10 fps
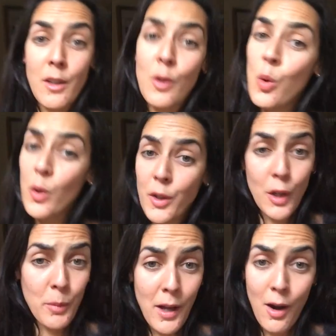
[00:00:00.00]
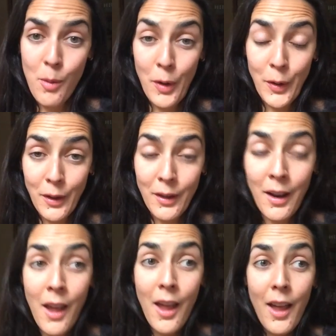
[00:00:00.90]
and of course you're going to be heartbroken,
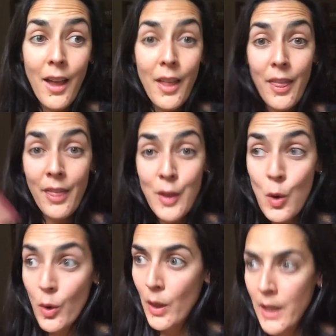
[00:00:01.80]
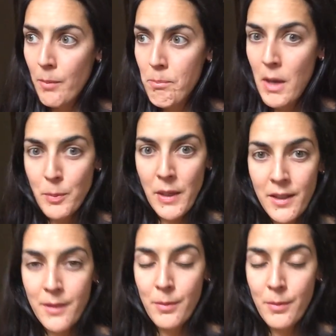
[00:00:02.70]
you're in a much better